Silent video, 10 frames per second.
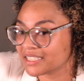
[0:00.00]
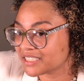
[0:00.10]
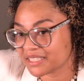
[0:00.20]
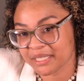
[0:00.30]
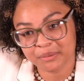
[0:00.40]
I
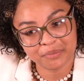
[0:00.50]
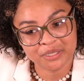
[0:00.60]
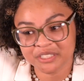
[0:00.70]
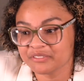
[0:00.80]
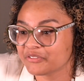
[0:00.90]
just keep
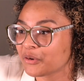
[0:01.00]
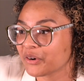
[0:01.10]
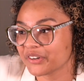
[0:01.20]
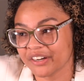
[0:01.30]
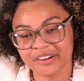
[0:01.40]
pushing
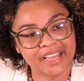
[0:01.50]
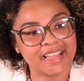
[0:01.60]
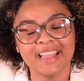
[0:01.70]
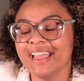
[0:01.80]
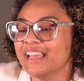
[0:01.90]
forward.
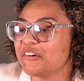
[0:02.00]
Okay,